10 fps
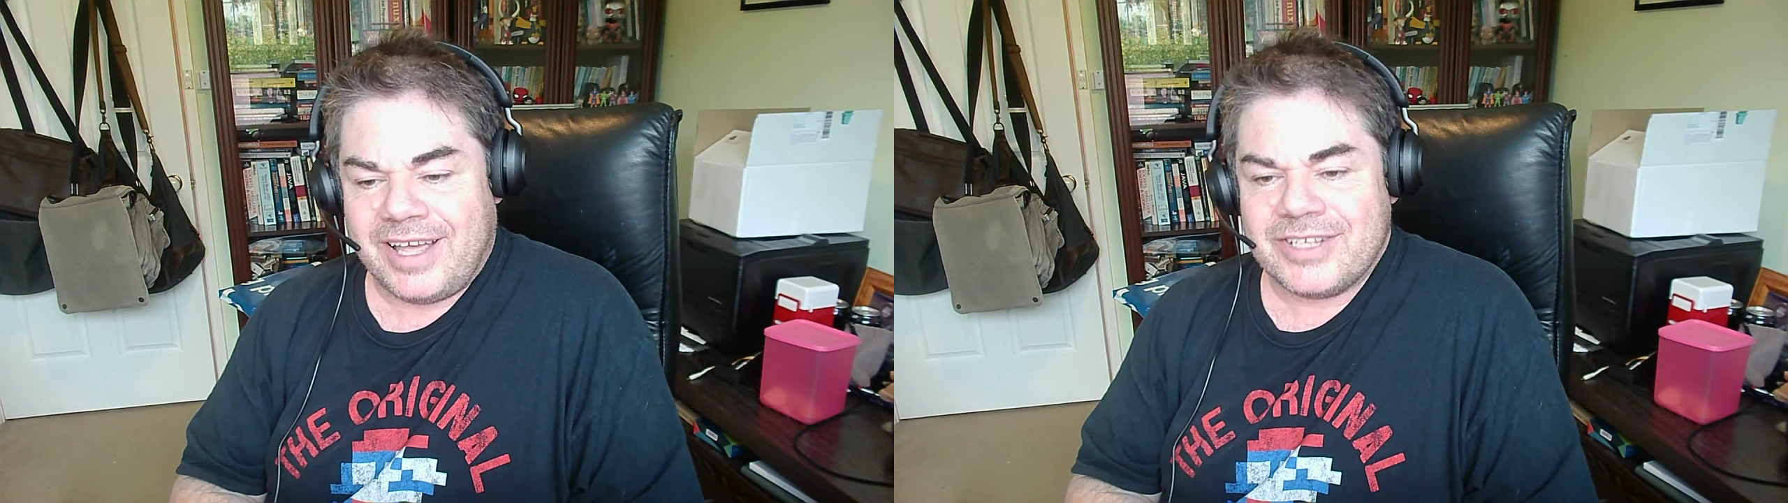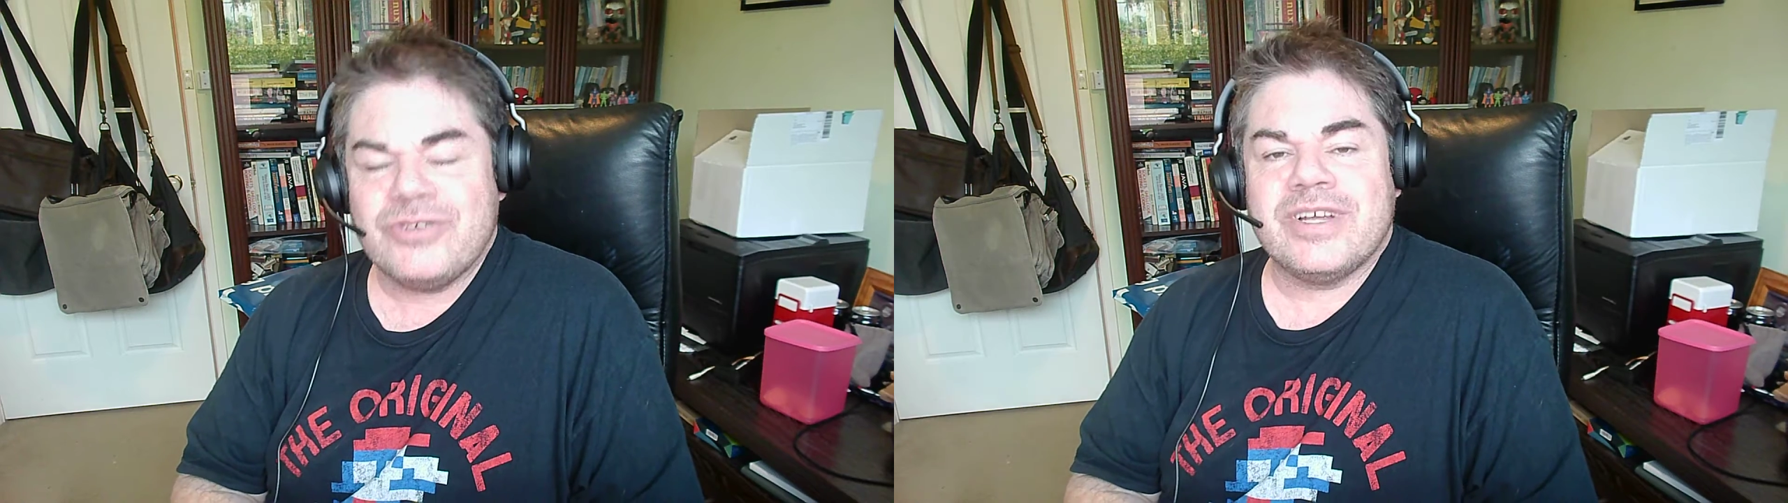
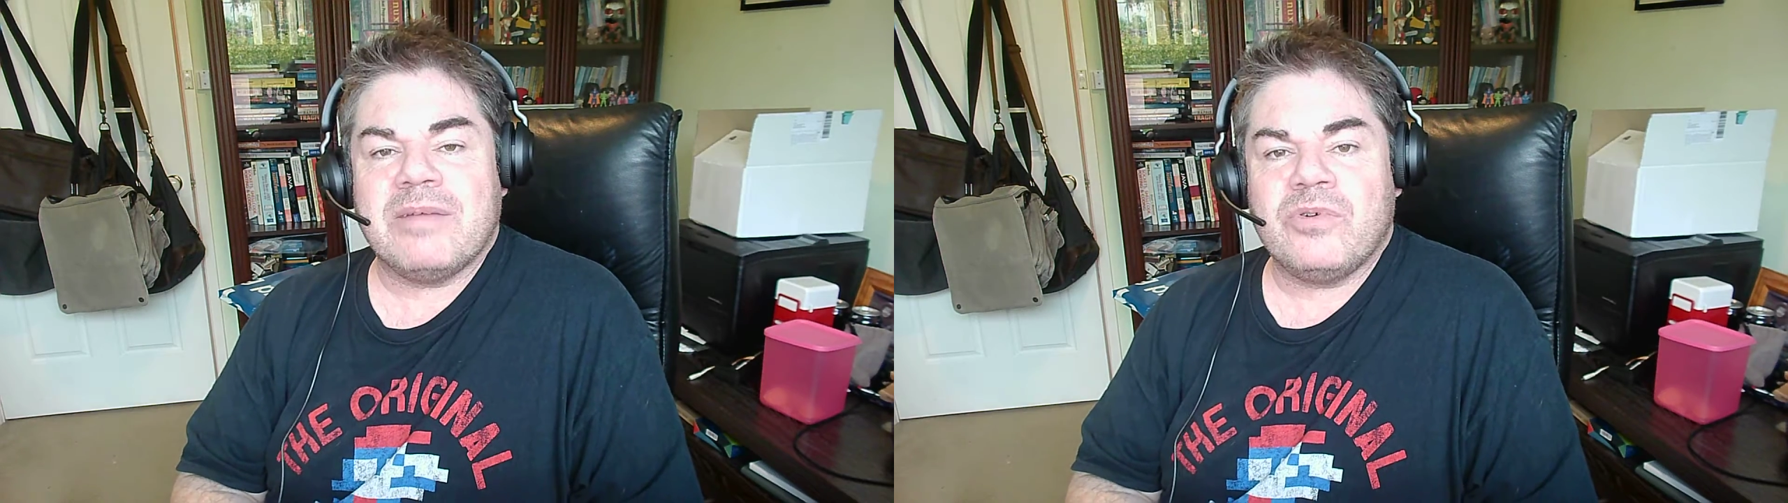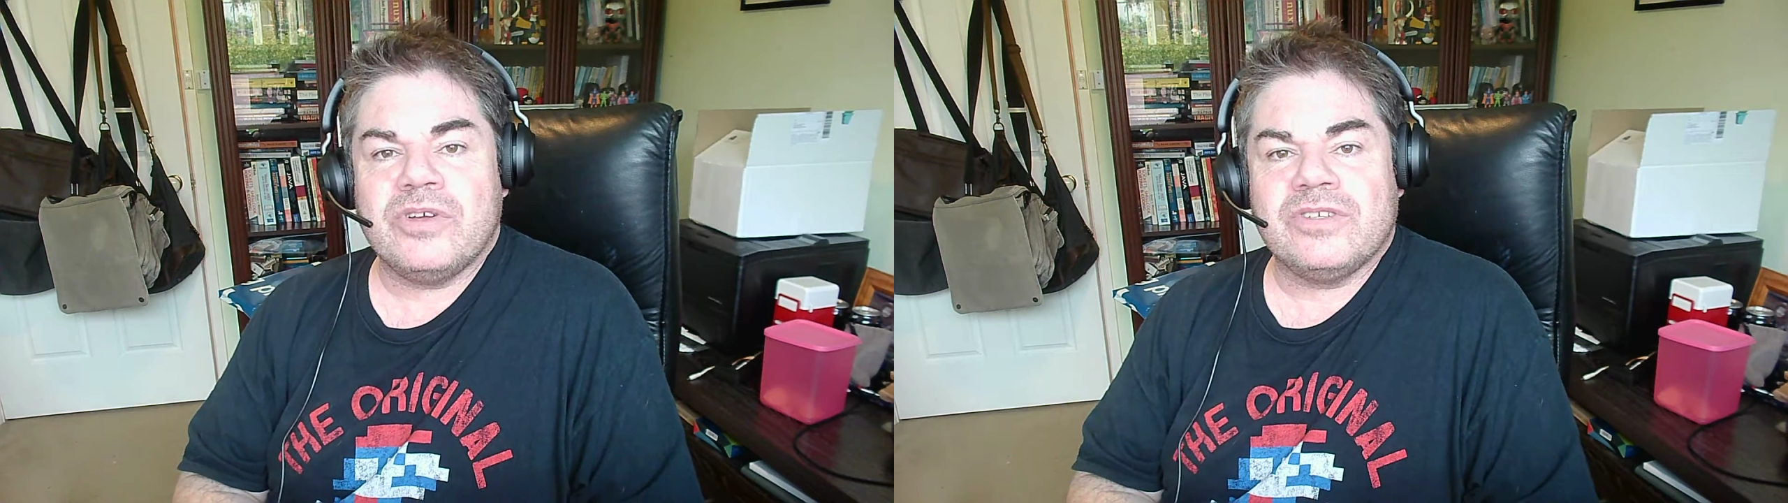chewing
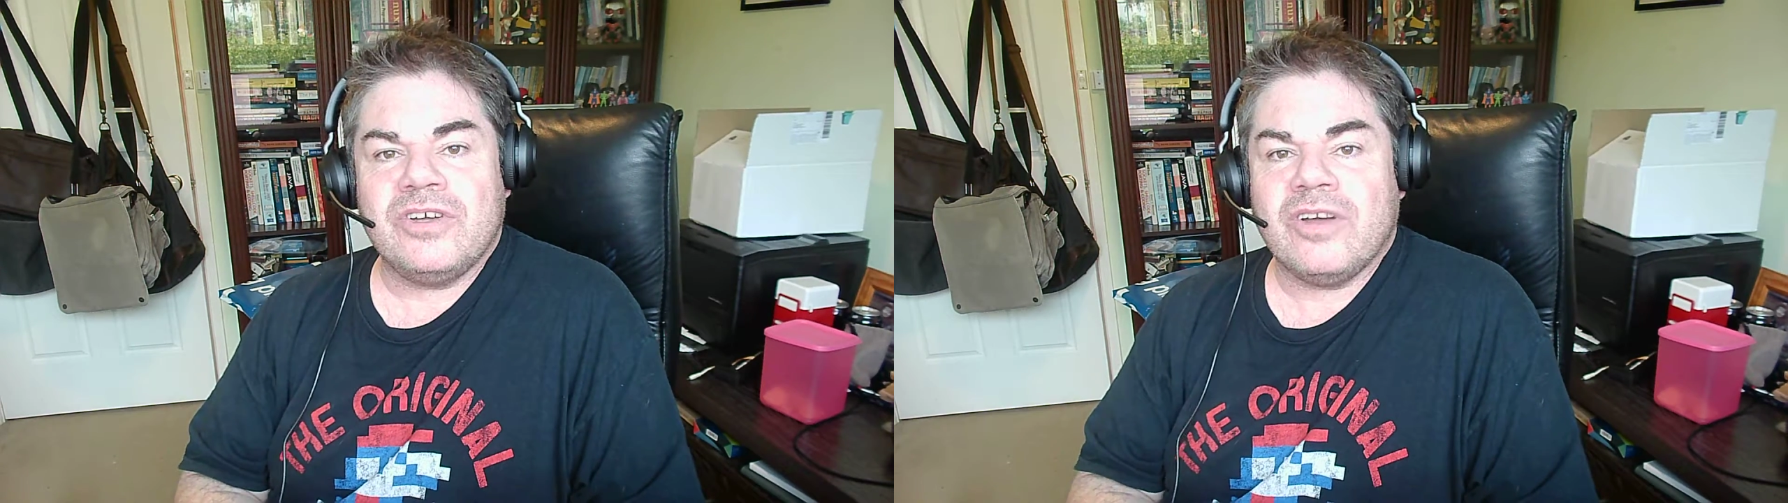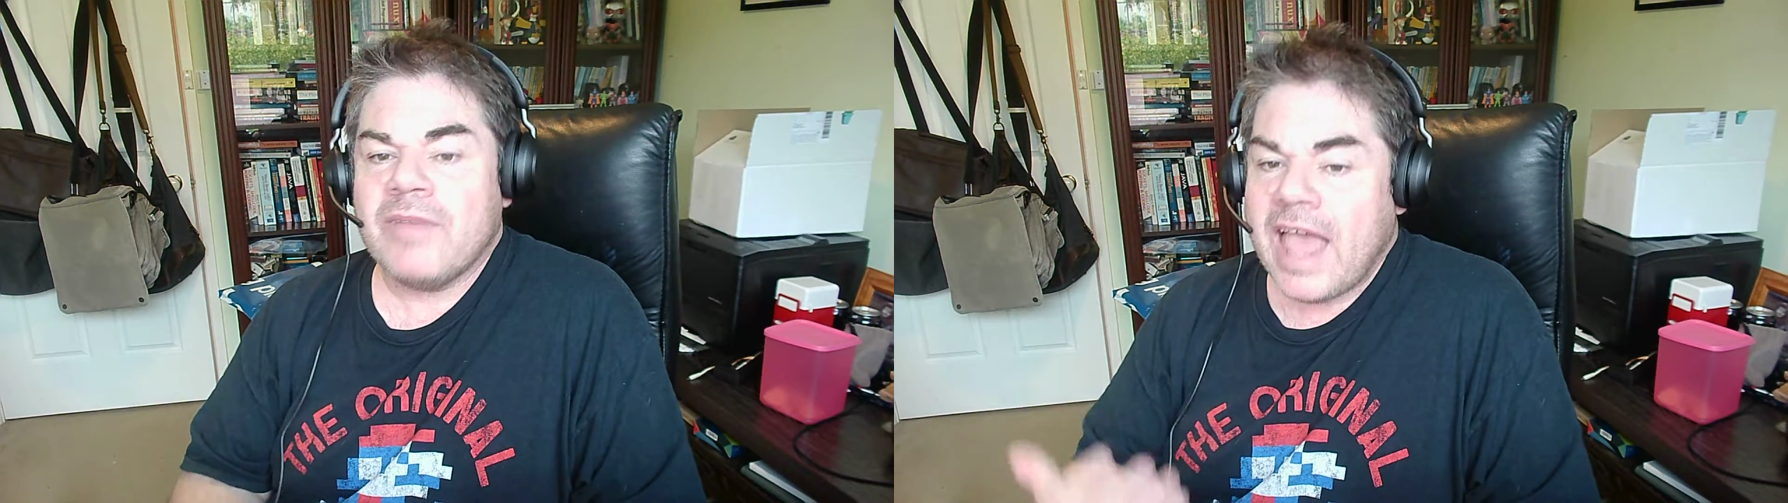up all your
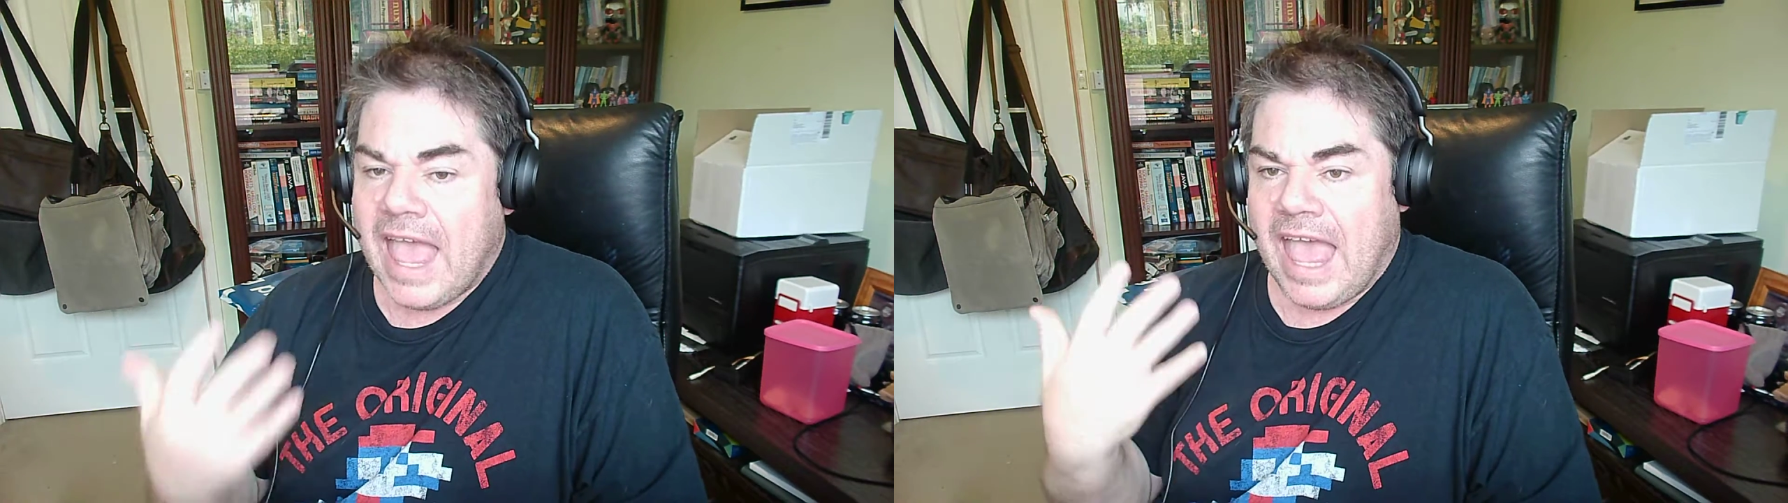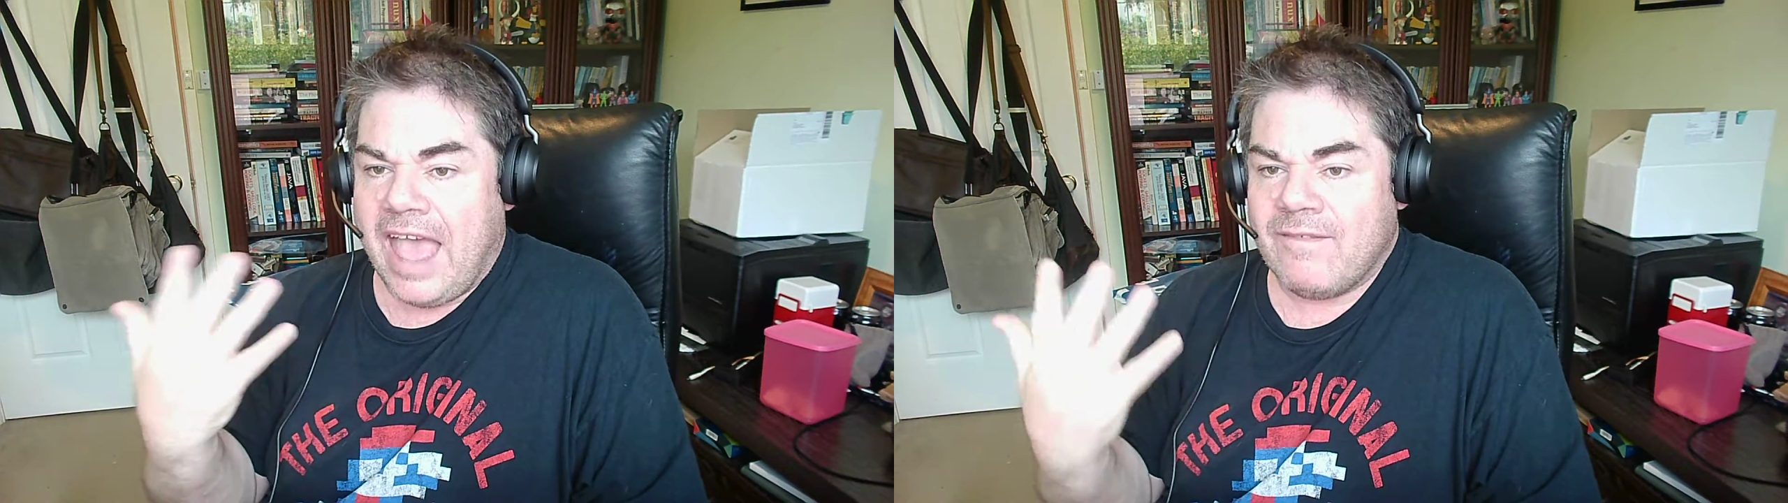time.
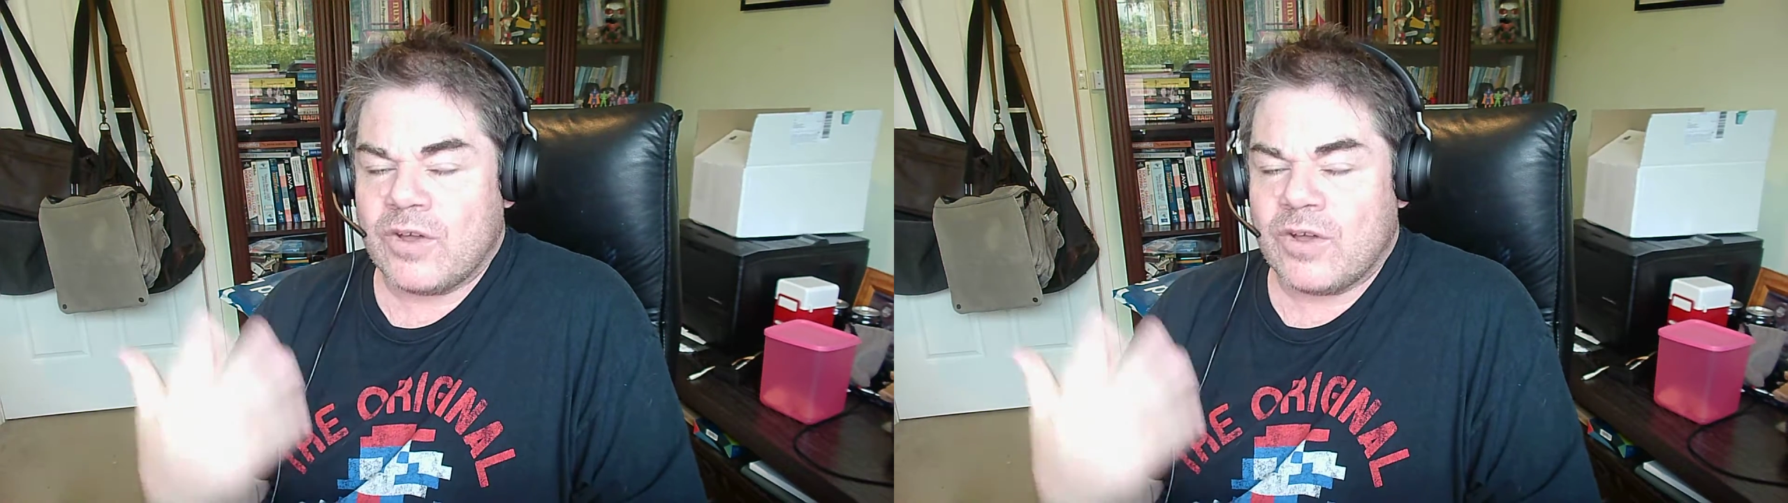Have